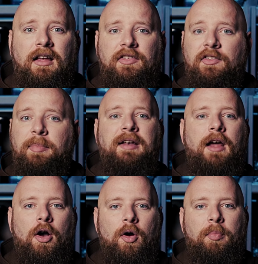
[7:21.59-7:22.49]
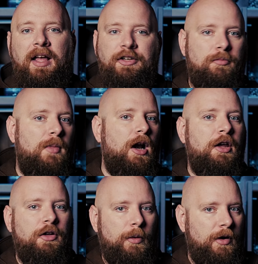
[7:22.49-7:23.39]
Spend a hope and you mark
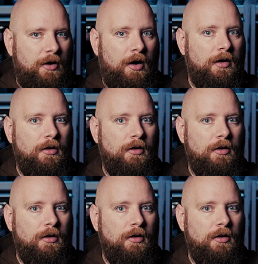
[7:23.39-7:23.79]
your current